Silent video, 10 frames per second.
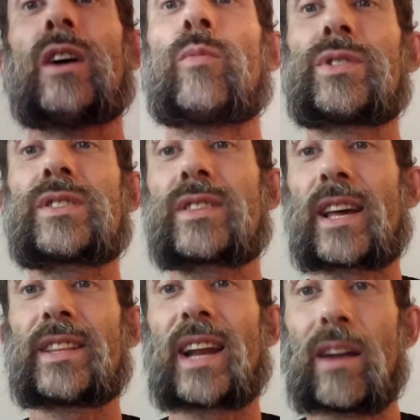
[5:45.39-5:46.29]
We'll just
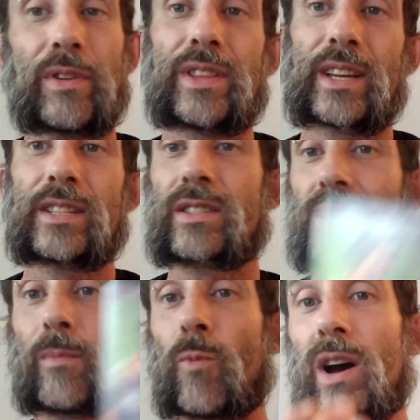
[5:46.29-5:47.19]
say that everything is
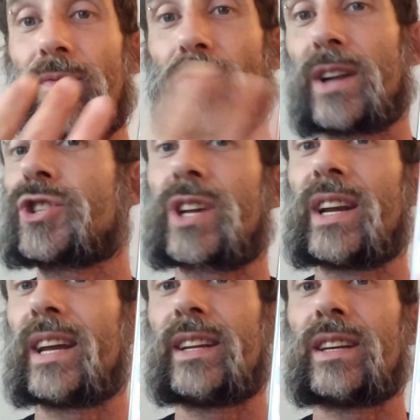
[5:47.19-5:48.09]
somewhat French
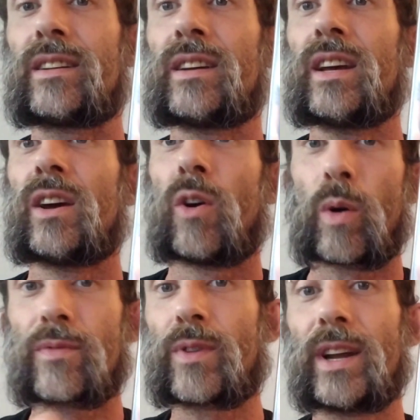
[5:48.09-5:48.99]
Canadian
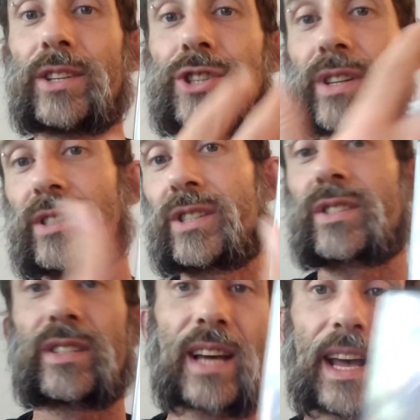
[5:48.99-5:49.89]
or French,
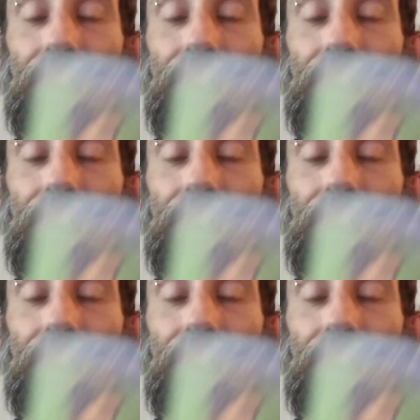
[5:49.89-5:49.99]
just to tie